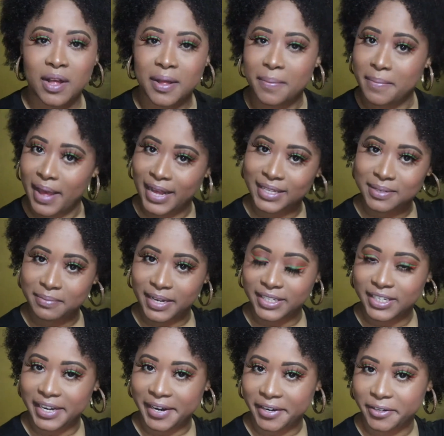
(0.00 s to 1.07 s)
welcome back to my
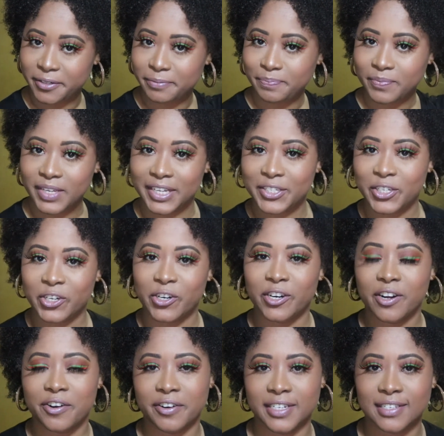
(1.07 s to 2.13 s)
channel. It's your
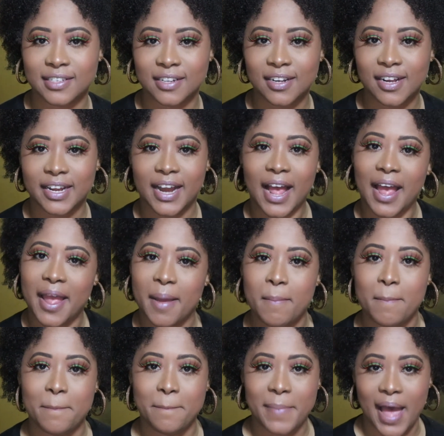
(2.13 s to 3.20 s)
girl Crystal and I
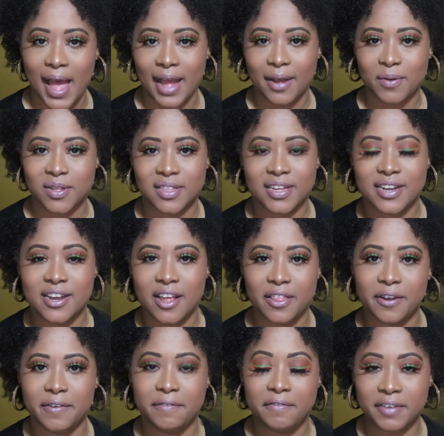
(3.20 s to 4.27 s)
am back with
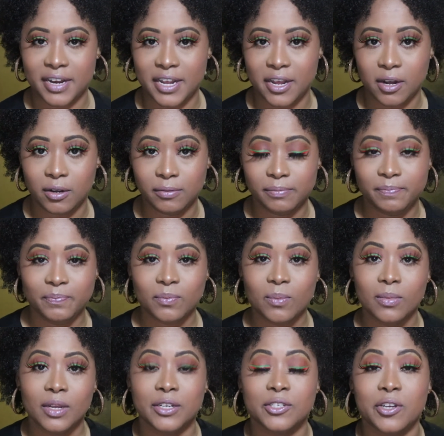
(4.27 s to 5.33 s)
another video.
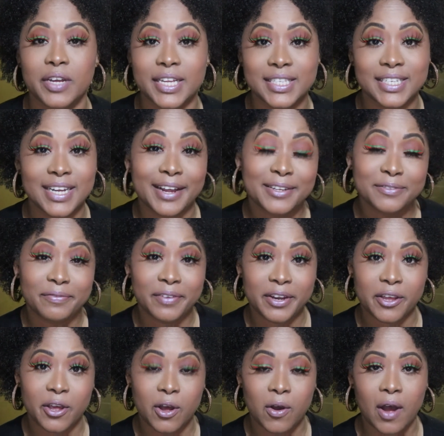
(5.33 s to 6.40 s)
So in today's
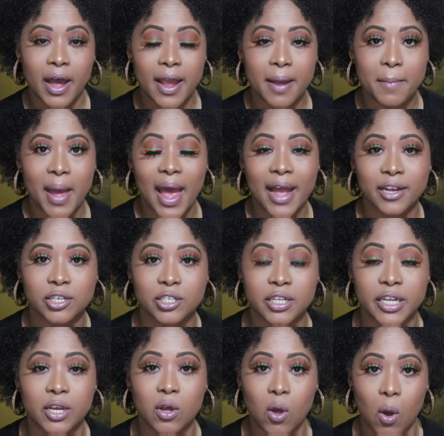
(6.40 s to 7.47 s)
video I am
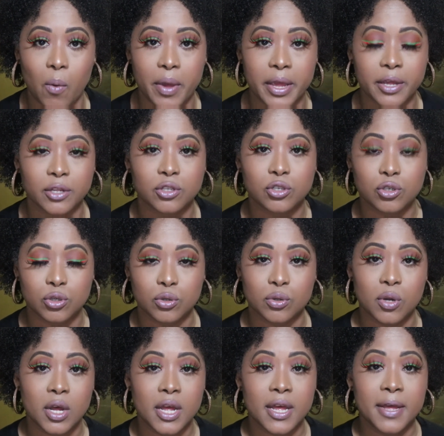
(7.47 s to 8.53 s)
actually going to
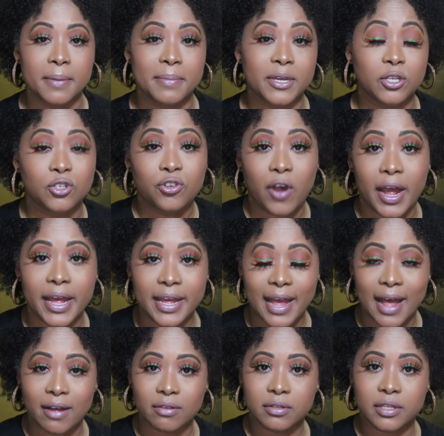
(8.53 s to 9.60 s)
be trying
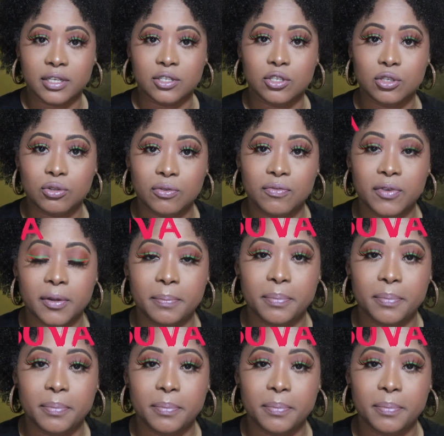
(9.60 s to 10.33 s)
out the Suva